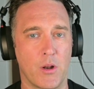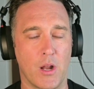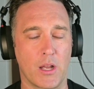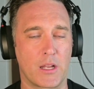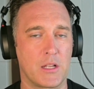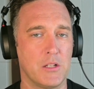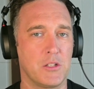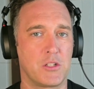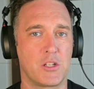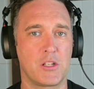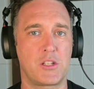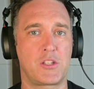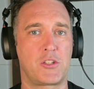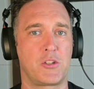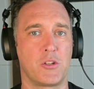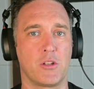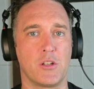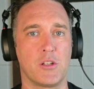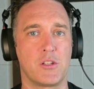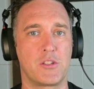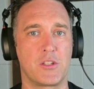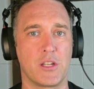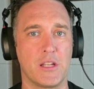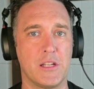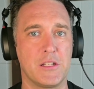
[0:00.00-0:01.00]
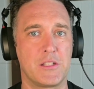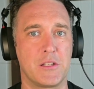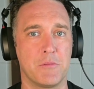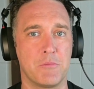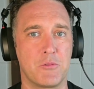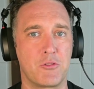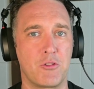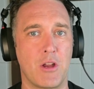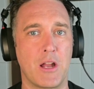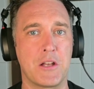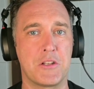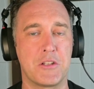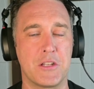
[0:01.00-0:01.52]
I can just sort of see some
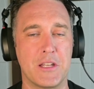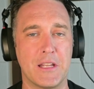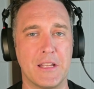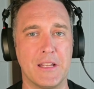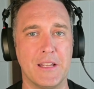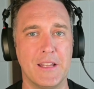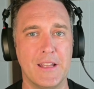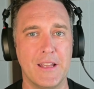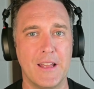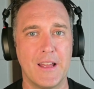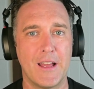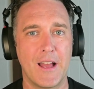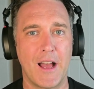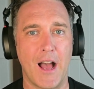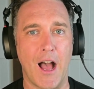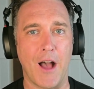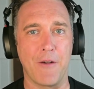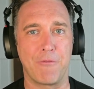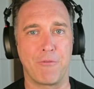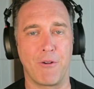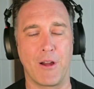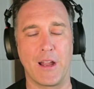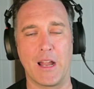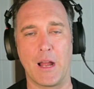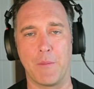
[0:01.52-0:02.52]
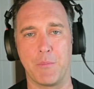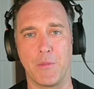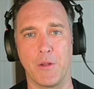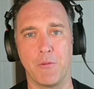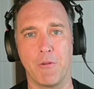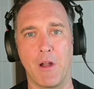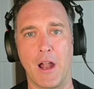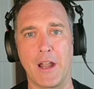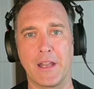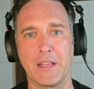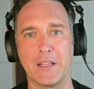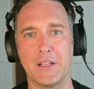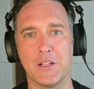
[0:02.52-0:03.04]
tragedy halfway up the
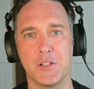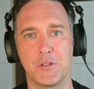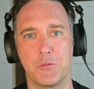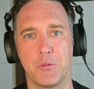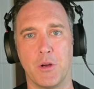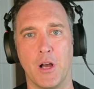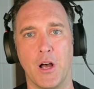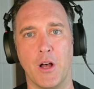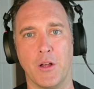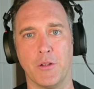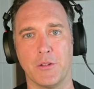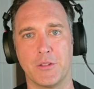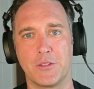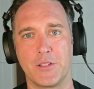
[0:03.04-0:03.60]
running as well.